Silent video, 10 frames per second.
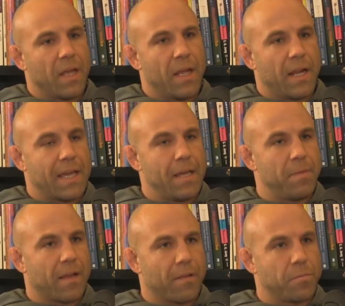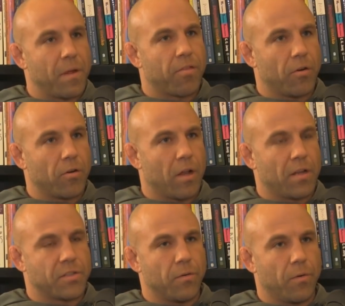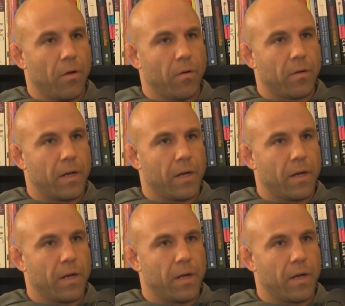And it came back. That was my third loss in a row.